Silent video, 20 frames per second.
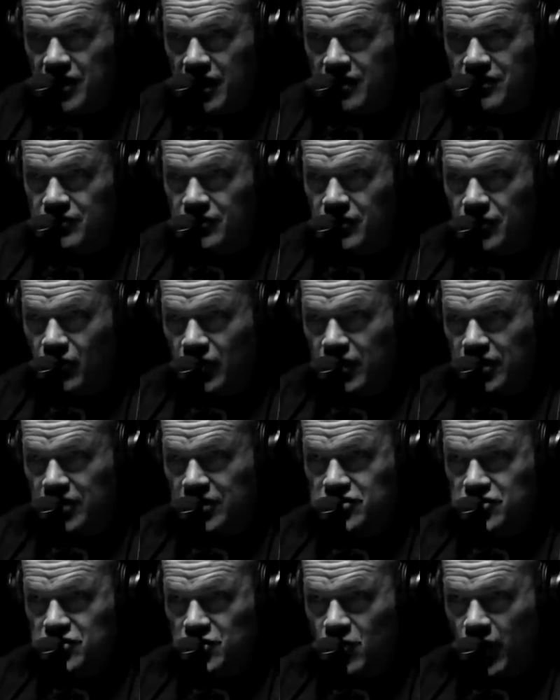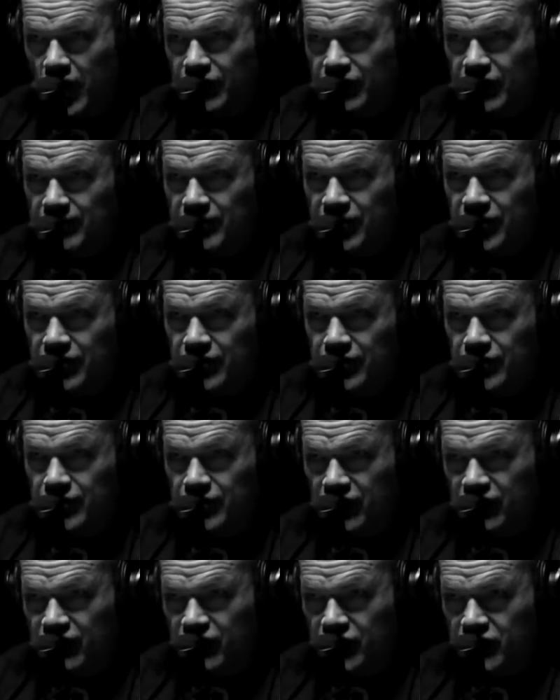not doing what it is you want them to do,
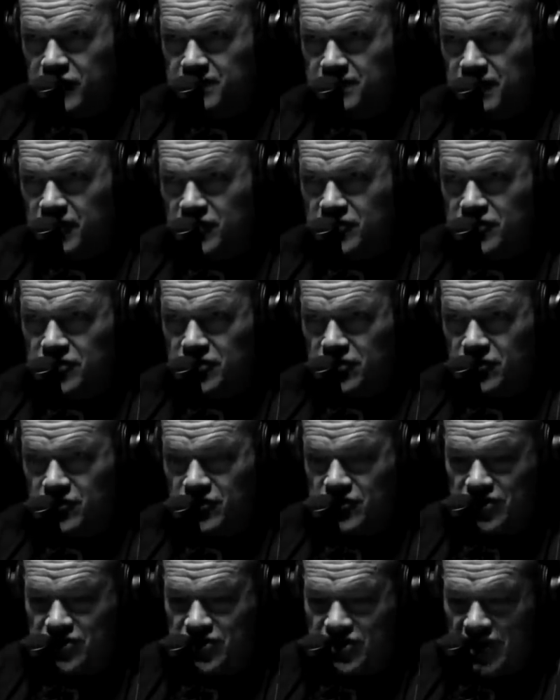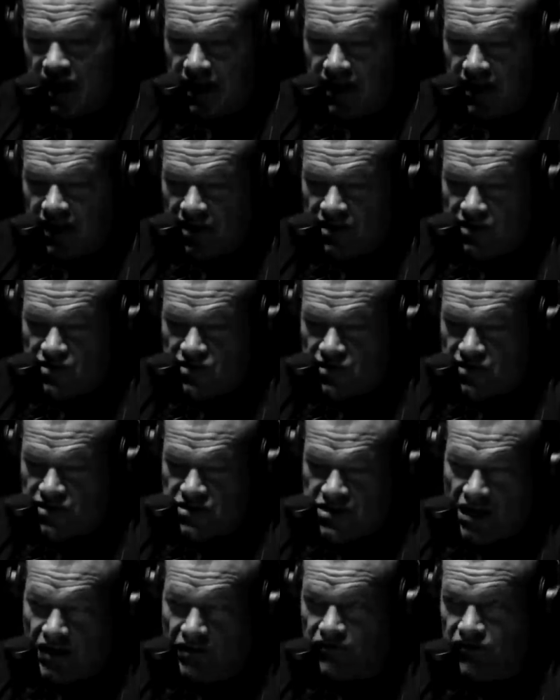the first person you should check is
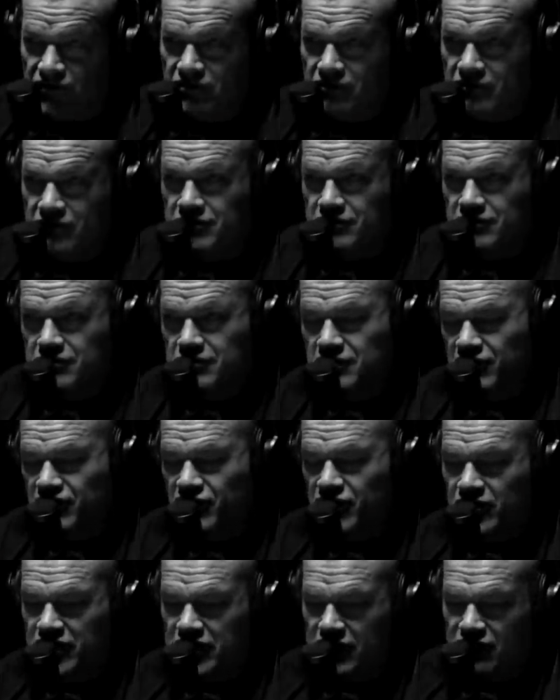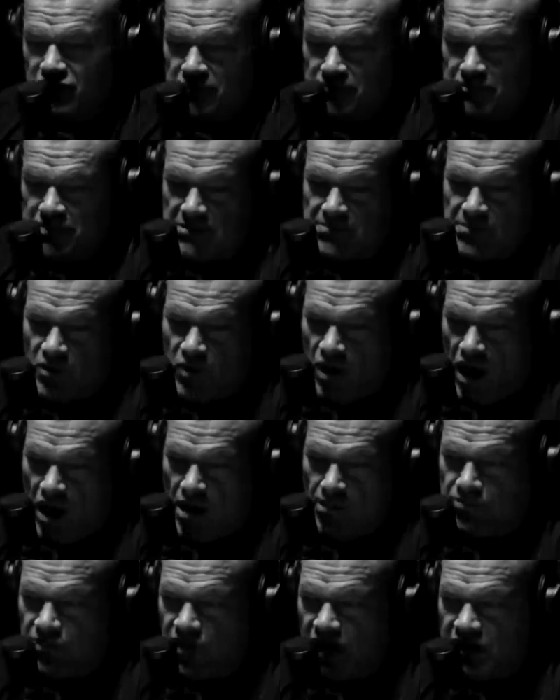yourself. If you're giving people
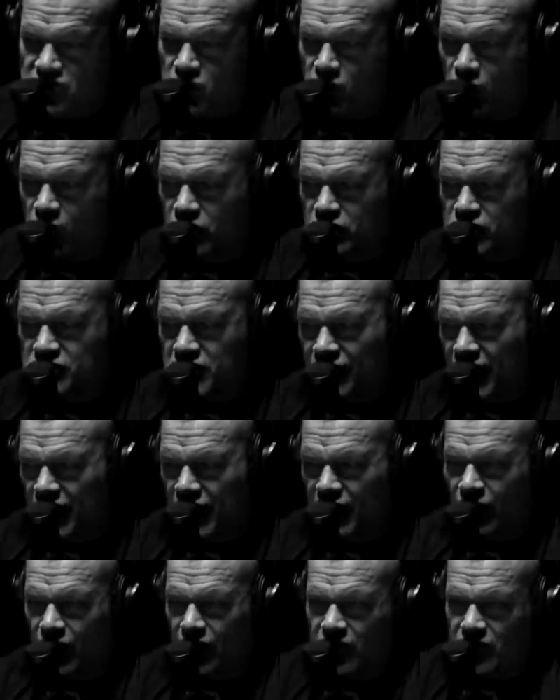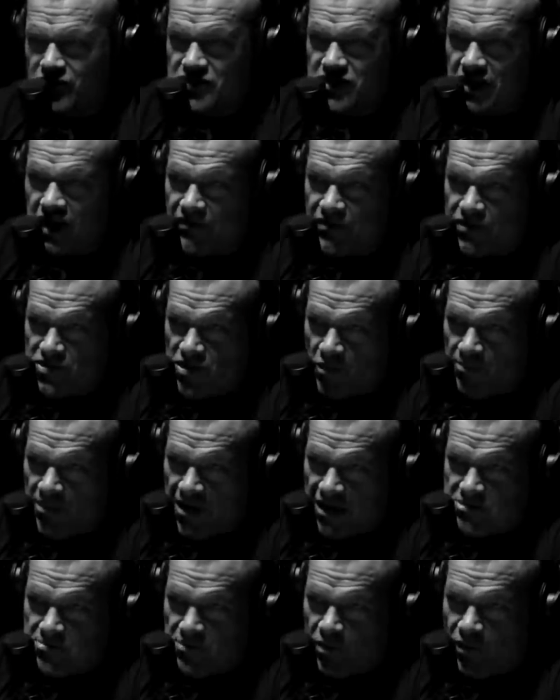complex orders that they don't understand, there's no
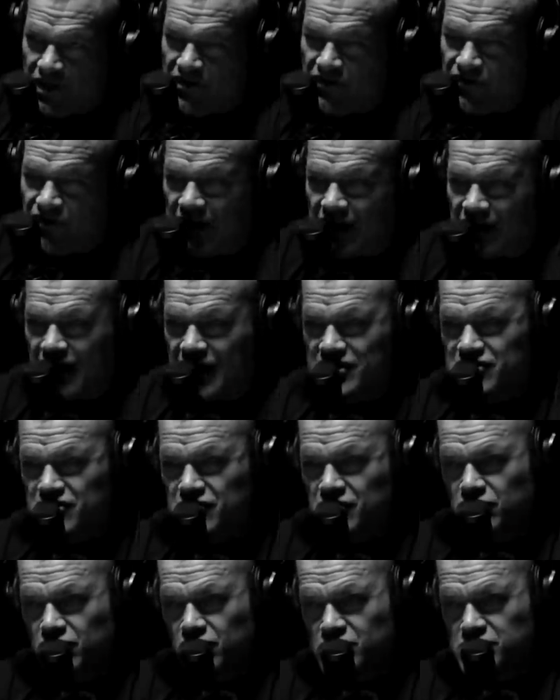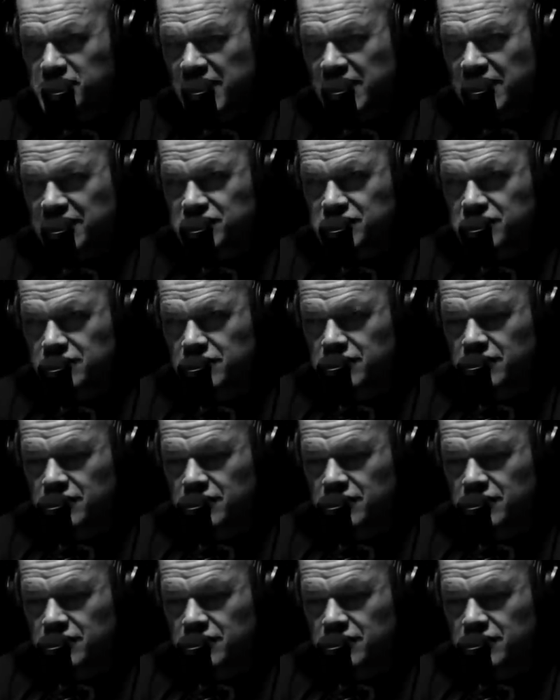possible way that they can execute those plans.